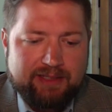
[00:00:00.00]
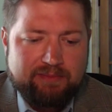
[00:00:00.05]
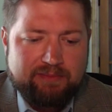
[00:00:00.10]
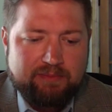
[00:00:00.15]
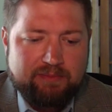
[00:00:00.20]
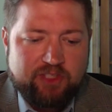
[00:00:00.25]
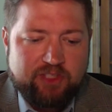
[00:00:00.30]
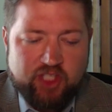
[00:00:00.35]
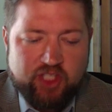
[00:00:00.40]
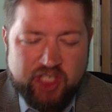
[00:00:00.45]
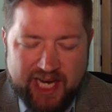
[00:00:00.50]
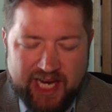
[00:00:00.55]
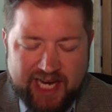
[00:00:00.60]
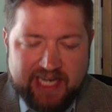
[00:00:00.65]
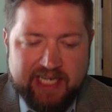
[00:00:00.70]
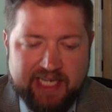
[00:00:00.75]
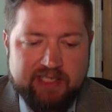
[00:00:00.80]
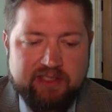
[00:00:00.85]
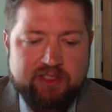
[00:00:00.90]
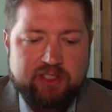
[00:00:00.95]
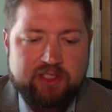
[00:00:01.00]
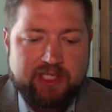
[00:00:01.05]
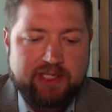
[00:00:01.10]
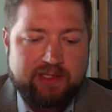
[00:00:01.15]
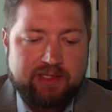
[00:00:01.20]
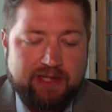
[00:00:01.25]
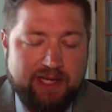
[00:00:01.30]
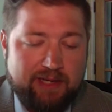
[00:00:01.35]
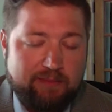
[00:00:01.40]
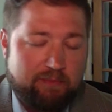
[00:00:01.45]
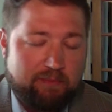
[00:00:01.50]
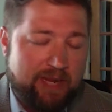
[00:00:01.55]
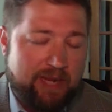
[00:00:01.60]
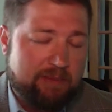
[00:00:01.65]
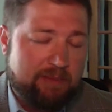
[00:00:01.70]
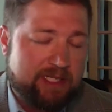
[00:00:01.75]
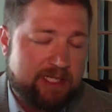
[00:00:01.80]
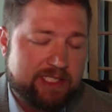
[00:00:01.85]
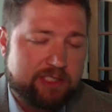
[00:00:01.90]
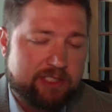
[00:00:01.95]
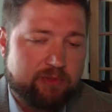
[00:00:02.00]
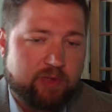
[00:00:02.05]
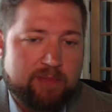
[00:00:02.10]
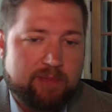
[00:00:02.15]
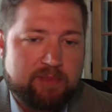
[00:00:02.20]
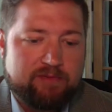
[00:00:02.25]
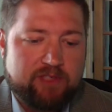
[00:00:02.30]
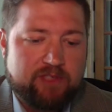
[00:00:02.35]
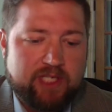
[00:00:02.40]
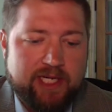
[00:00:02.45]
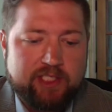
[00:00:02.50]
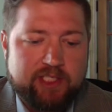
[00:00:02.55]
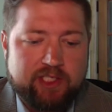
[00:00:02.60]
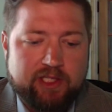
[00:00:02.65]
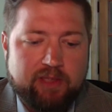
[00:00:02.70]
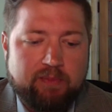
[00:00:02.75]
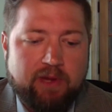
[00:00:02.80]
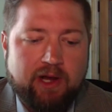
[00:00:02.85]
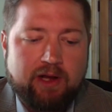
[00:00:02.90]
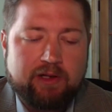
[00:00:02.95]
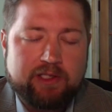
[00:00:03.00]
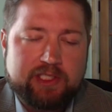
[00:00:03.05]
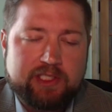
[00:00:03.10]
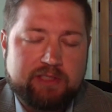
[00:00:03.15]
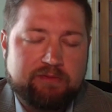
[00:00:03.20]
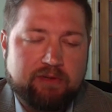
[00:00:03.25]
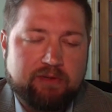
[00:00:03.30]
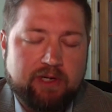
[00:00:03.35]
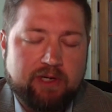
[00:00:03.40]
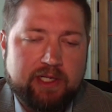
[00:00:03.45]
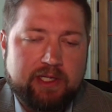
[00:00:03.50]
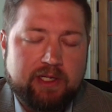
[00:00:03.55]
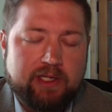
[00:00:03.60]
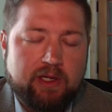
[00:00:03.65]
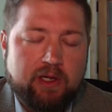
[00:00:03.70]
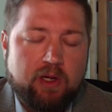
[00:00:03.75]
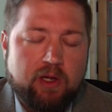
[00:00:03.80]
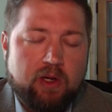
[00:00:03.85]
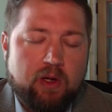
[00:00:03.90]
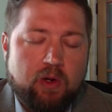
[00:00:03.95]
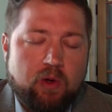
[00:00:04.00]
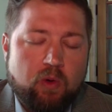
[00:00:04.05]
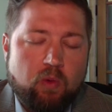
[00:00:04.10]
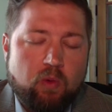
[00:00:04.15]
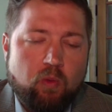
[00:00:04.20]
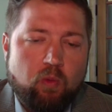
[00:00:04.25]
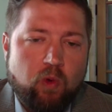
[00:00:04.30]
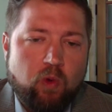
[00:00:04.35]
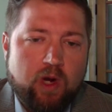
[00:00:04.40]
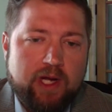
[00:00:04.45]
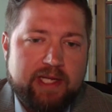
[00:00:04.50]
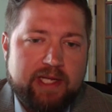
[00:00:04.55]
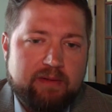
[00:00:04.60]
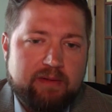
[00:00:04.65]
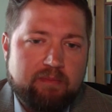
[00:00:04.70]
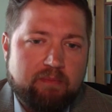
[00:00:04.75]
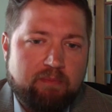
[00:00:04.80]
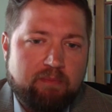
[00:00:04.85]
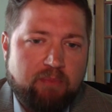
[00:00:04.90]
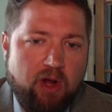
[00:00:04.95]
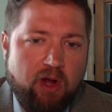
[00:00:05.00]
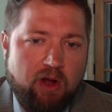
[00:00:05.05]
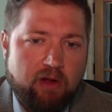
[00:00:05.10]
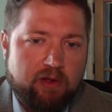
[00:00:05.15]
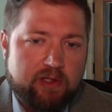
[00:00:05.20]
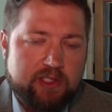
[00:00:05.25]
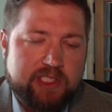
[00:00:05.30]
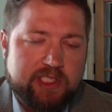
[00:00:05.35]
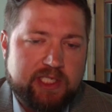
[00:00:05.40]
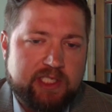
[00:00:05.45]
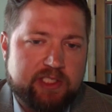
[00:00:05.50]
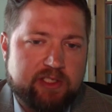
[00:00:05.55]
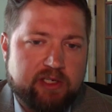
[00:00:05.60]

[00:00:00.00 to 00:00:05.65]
change and maybe disruptive change on the policy front. What policies are